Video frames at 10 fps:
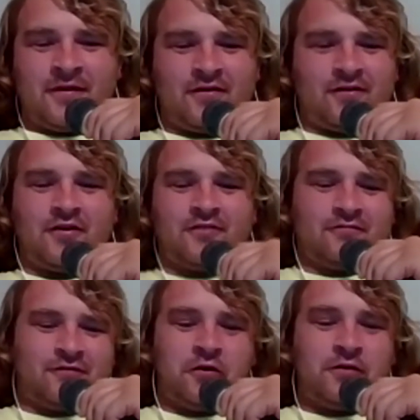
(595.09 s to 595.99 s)
Because they're
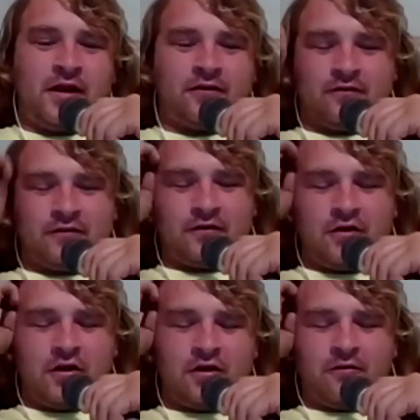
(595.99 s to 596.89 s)
2,000 feet
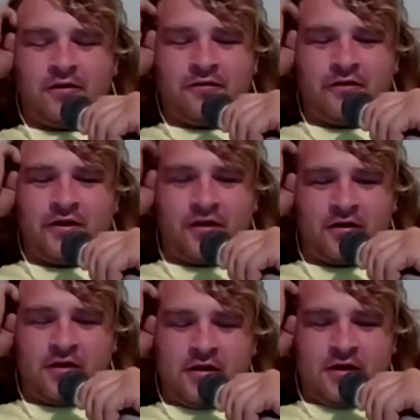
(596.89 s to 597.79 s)
long or whatever they are.
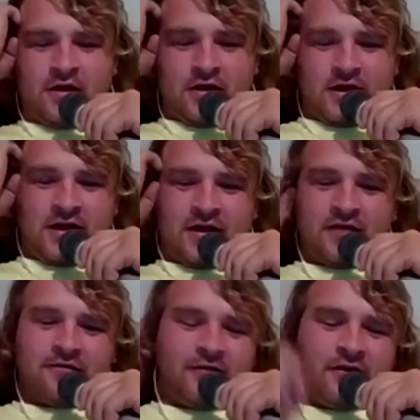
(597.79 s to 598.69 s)

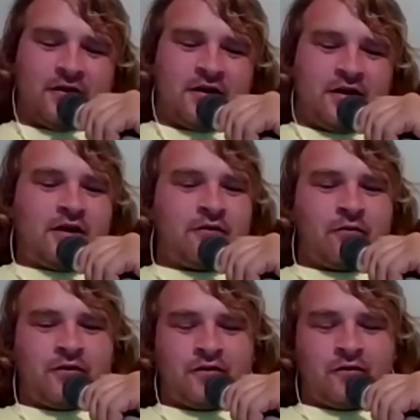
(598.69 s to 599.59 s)
And every
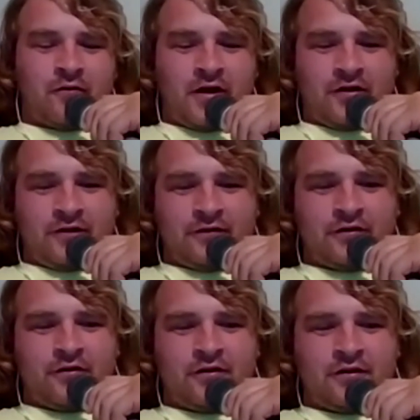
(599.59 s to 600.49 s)
once in a while, even
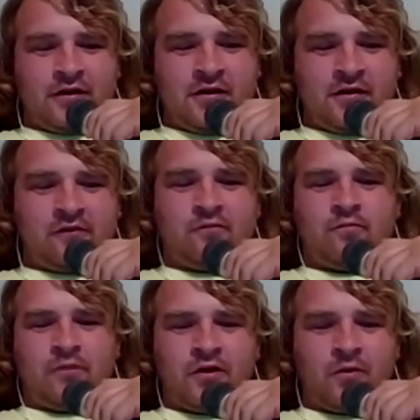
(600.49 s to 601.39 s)
though it is
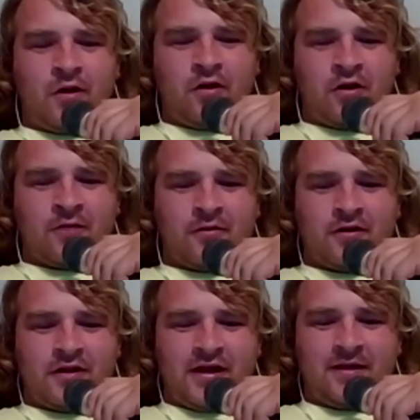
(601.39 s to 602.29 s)
pretty well
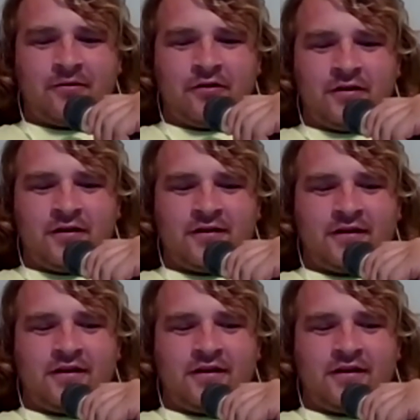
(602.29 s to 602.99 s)
armored cable, it does get